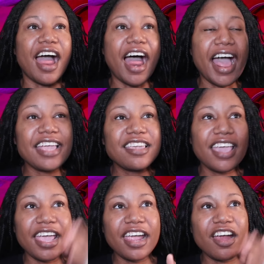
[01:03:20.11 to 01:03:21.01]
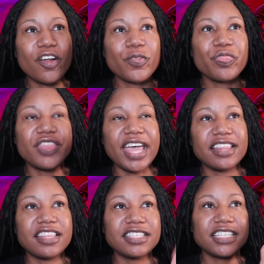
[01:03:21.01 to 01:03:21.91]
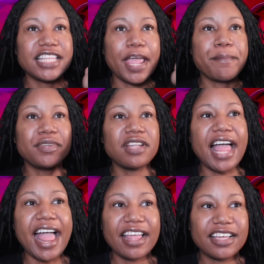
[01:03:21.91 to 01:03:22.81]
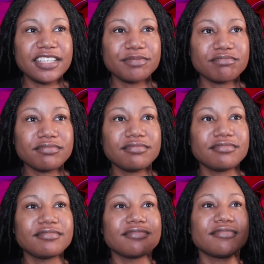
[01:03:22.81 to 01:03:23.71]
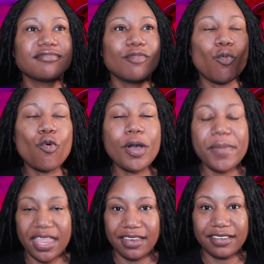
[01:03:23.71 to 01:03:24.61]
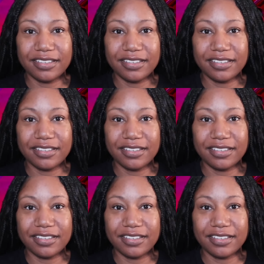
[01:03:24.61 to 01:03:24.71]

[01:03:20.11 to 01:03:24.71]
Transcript: I care that this is a black woman.